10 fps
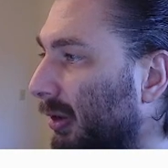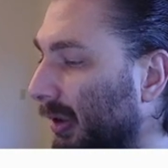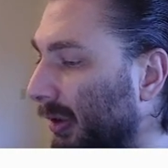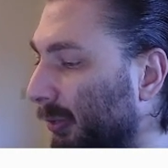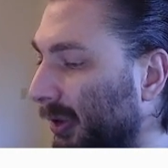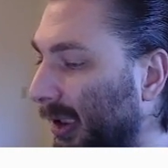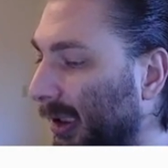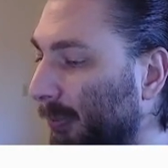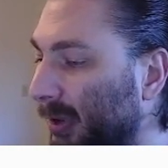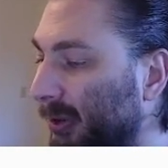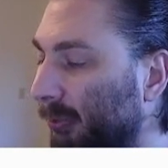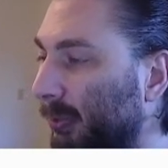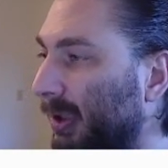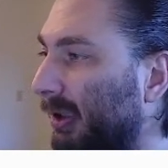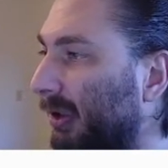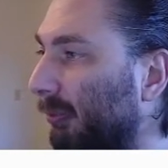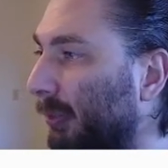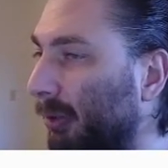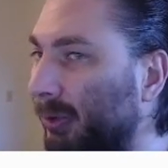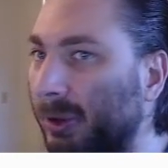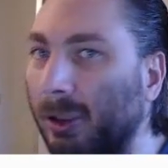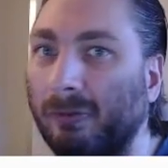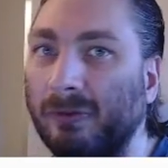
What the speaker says: in order to help us with bouncing off